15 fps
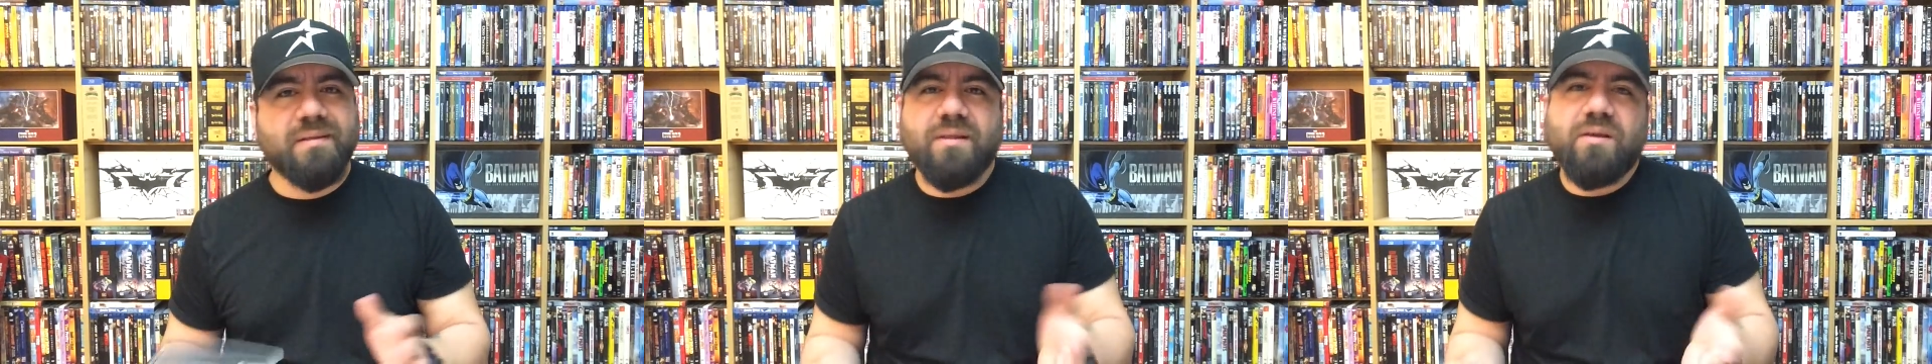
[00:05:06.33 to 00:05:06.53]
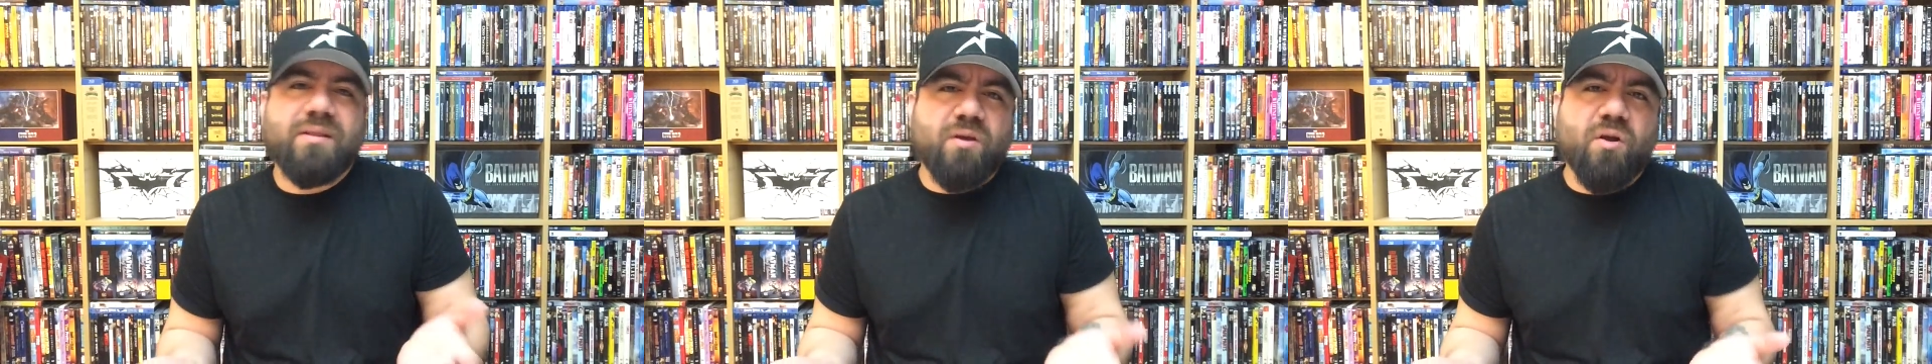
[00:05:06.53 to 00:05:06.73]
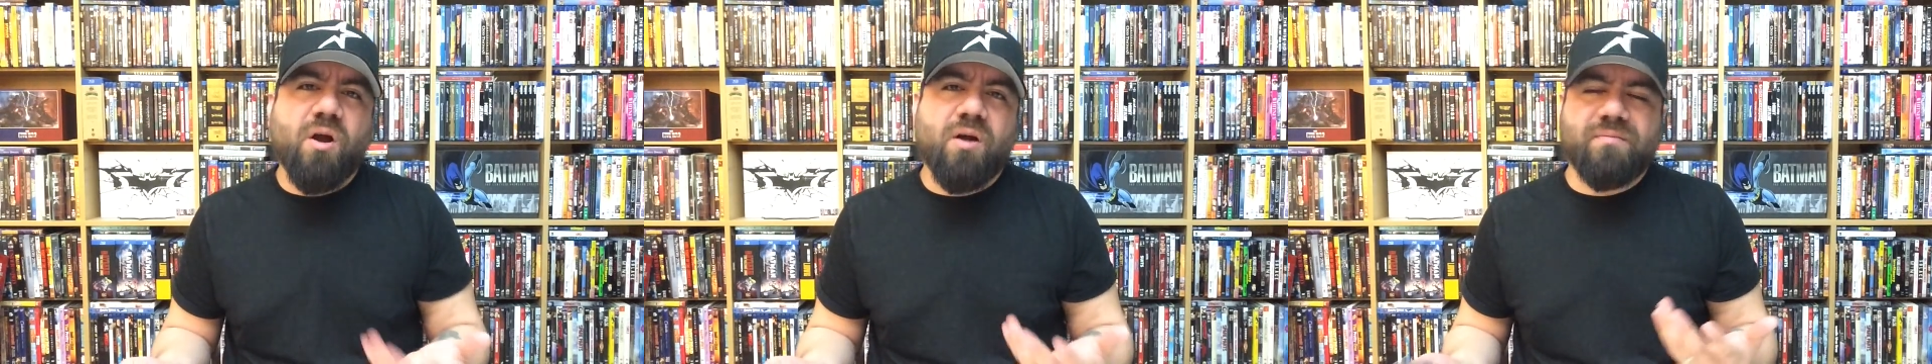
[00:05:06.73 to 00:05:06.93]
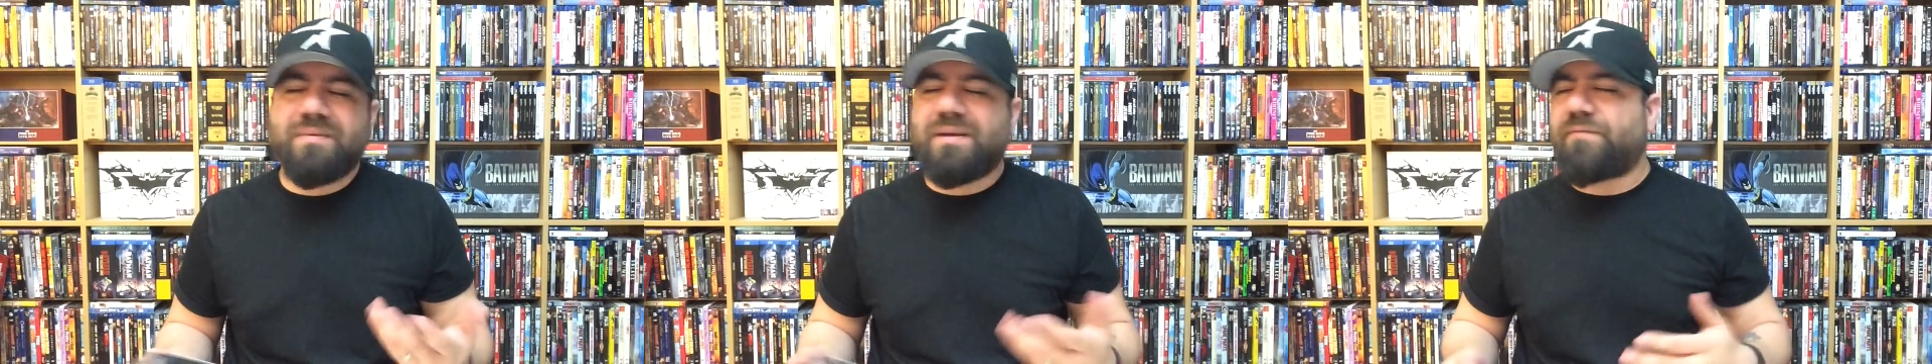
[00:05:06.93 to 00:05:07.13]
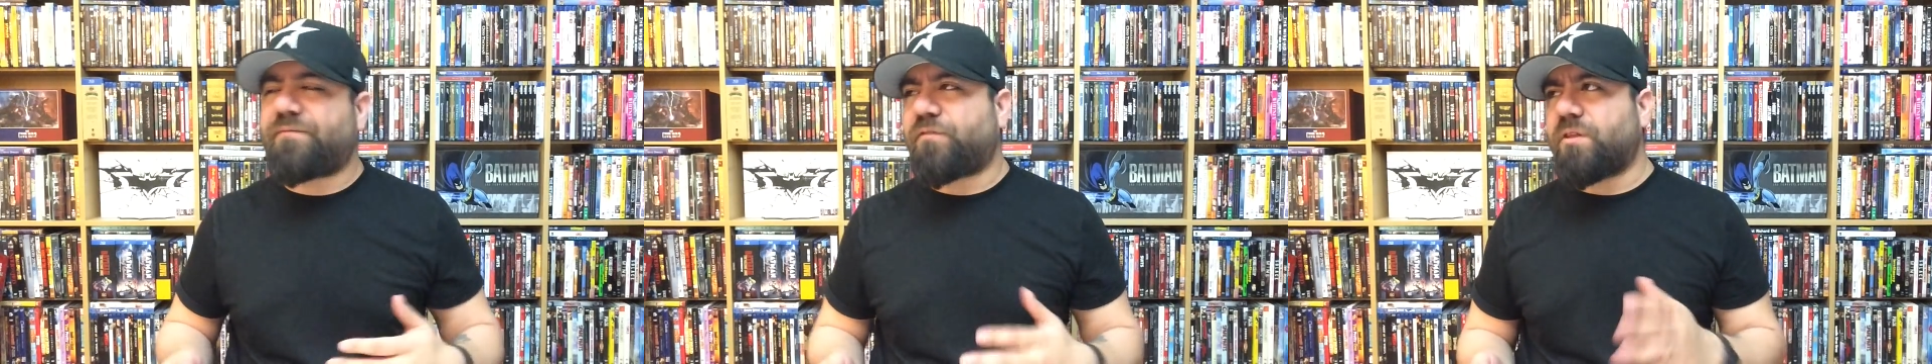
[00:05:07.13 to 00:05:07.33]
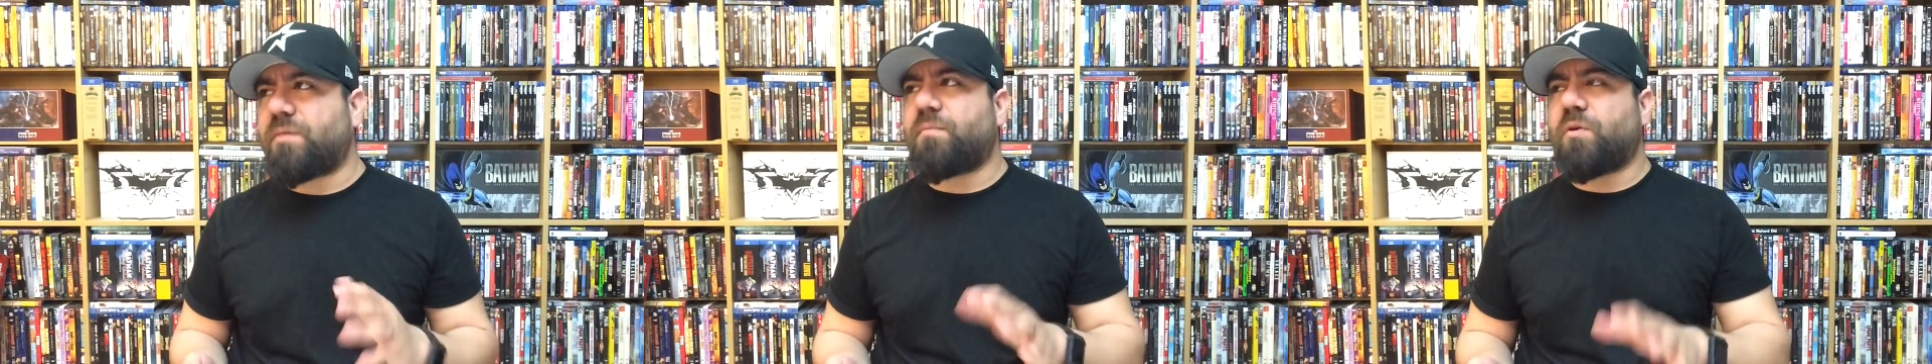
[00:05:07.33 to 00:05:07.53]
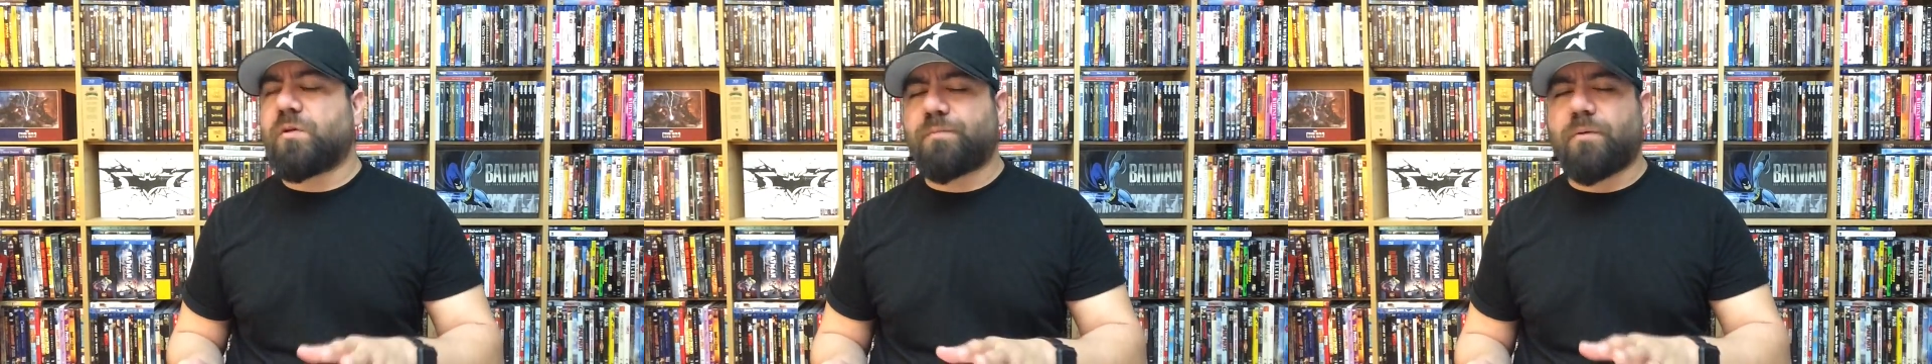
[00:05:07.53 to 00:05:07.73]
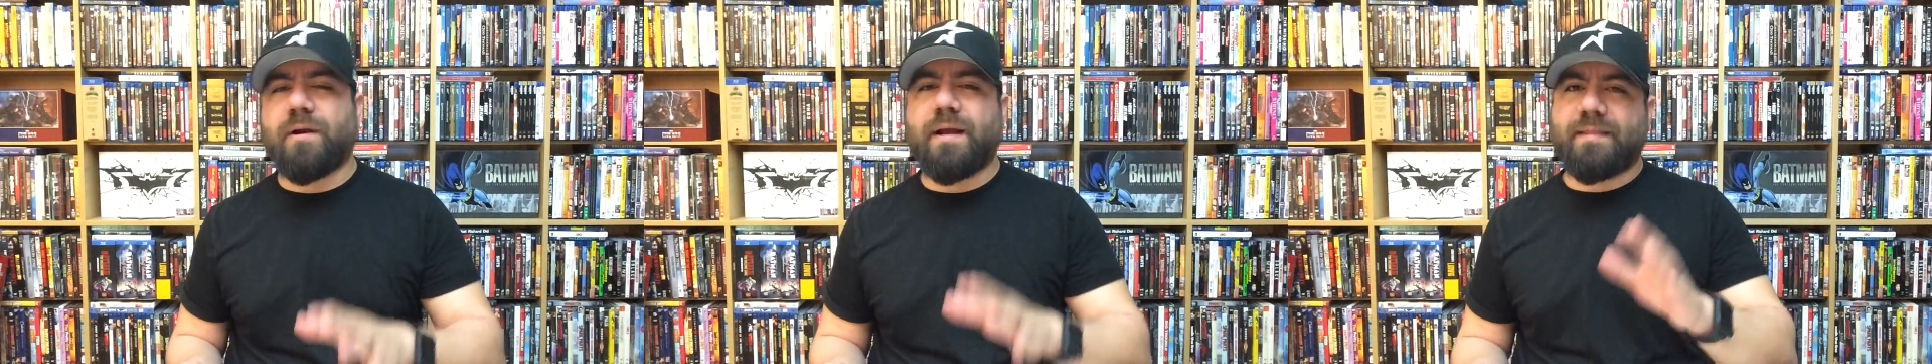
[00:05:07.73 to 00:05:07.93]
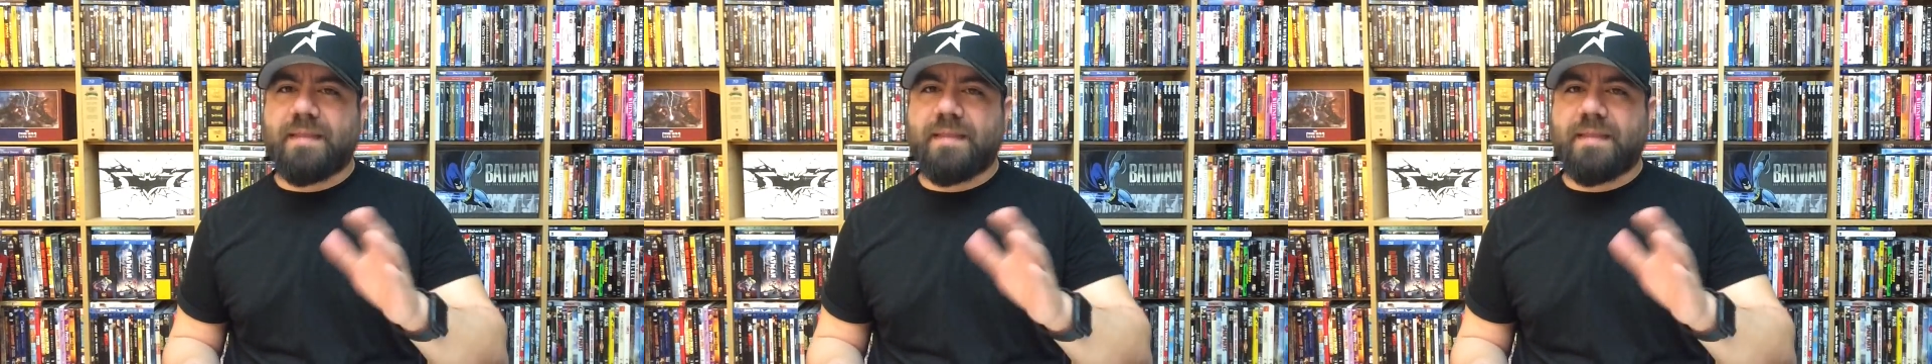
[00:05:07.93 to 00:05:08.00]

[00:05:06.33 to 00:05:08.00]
they're all for the most part.